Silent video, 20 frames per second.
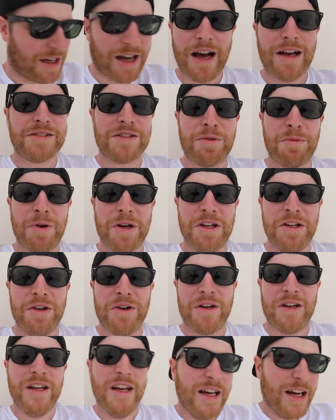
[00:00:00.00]
How's everybody
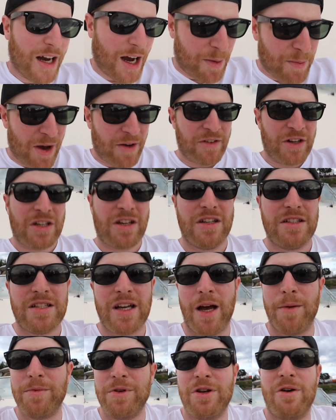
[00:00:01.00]
doing? I'm having a good
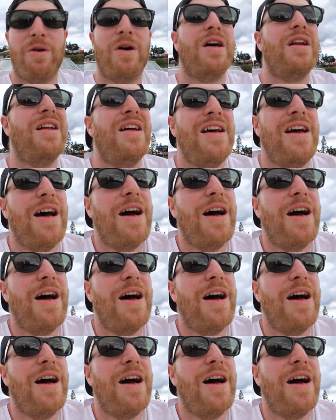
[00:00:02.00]
time. You know what?